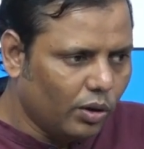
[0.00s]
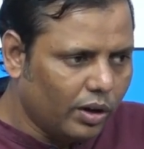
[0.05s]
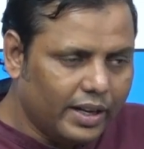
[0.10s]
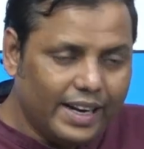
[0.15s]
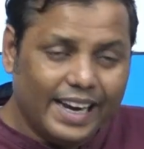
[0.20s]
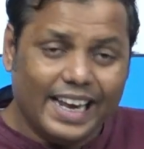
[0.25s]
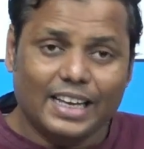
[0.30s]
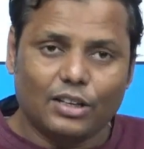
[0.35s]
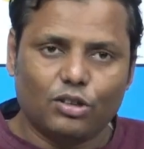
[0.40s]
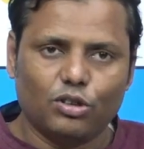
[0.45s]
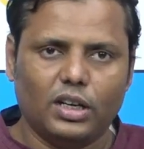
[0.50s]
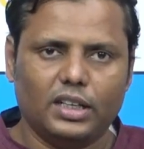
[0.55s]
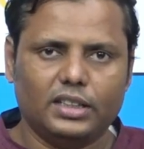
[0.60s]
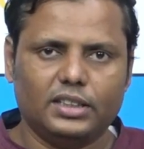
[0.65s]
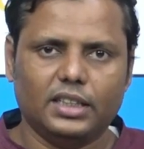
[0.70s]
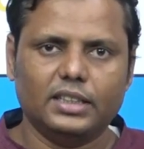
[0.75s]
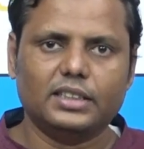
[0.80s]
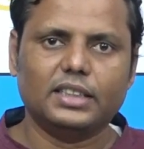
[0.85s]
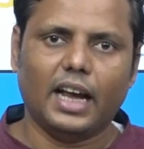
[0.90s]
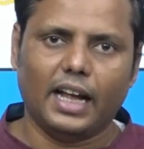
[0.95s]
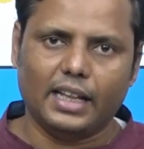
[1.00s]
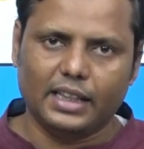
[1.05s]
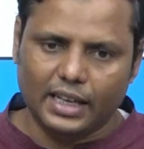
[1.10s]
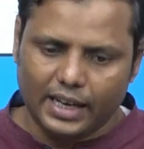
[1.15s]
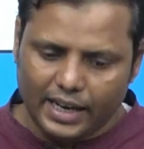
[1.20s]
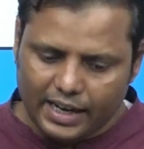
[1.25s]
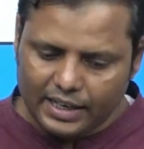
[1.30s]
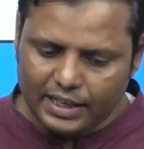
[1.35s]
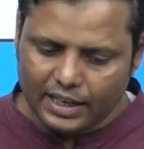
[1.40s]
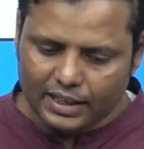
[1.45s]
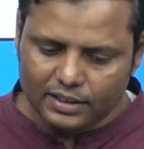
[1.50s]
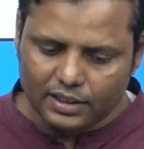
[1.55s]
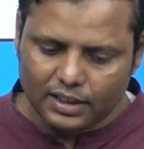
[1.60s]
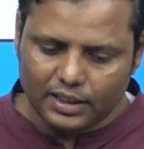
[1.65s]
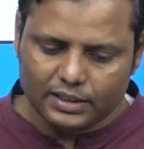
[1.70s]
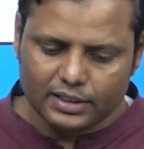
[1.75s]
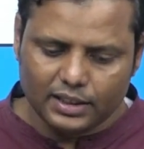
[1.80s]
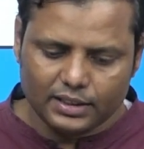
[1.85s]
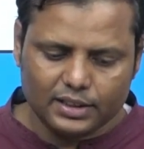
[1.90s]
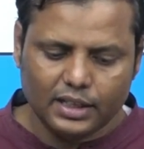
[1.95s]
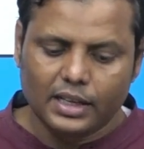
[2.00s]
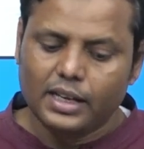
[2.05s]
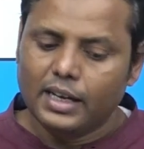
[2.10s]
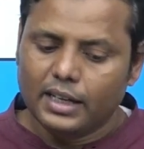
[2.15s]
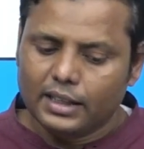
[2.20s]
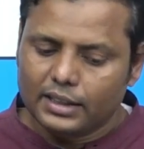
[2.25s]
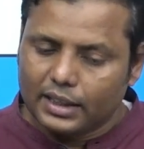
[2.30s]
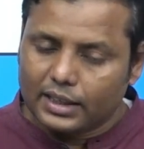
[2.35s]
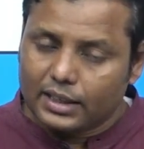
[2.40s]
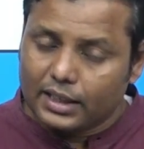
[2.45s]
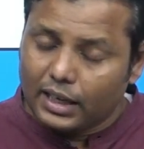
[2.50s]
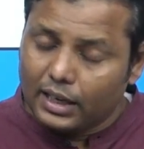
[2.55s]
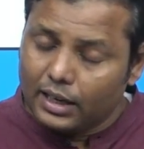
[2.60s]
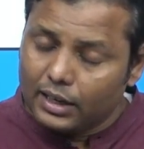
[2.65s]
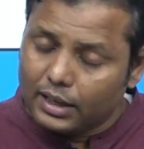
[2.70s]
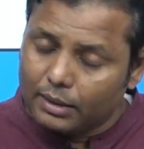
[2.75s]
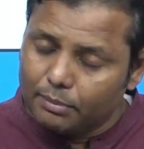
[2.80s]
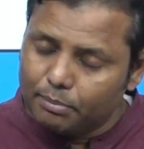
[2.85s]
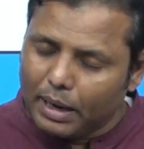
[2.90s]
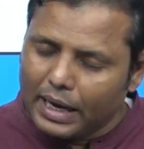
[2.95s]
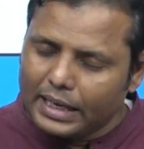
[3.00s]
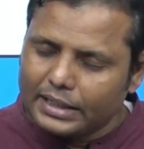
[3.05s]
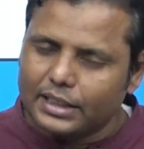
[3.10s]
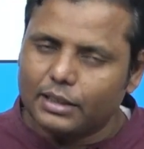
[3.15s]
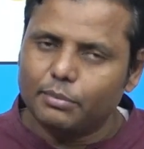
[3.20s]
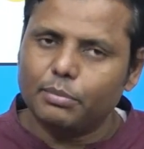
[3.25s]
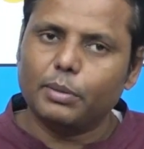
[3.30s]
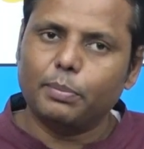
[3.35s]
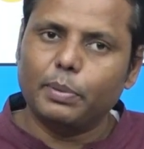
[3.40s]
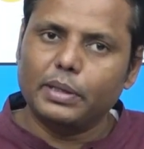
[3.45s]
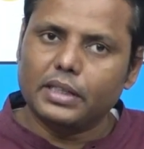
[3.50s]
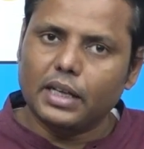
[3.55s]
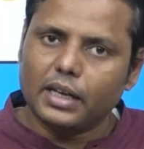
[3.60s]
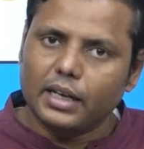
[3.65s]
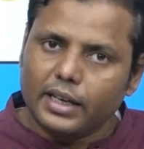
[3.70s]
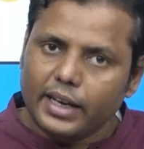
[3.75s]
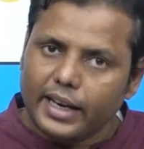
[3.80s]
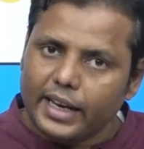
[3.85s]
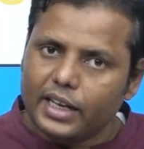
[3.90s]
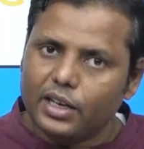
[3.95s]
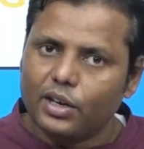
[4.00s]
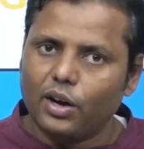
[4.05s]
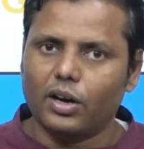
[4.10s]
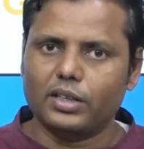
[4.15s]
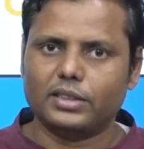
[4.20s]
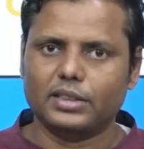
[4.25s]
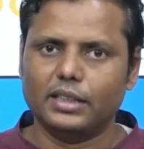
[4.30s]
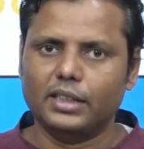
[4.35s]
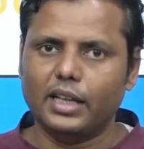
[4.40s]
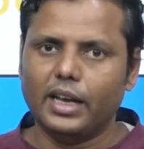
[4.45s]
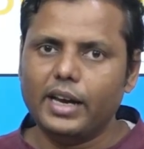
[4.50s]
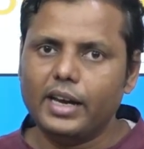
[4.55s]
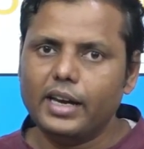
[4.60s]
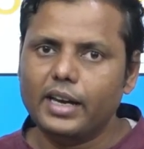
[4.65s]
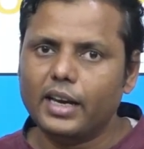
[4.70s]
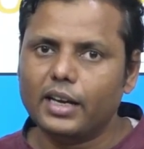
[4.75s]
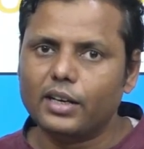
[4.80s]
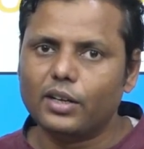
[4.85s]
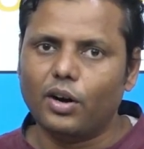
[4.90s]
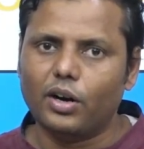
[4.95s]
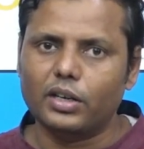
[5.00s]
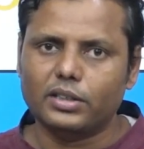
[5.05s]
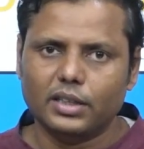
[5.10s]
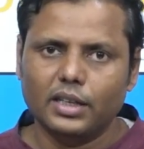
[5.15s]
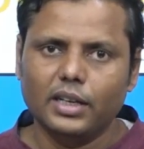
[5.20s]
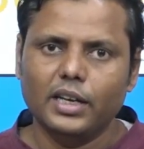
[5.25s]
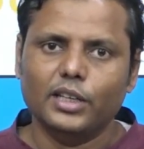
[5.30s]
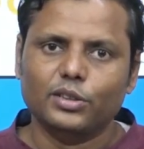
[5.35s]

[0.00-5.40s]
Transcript: Greek religions and the Indian religions, the comparison between the Greek gods and the Indian gods.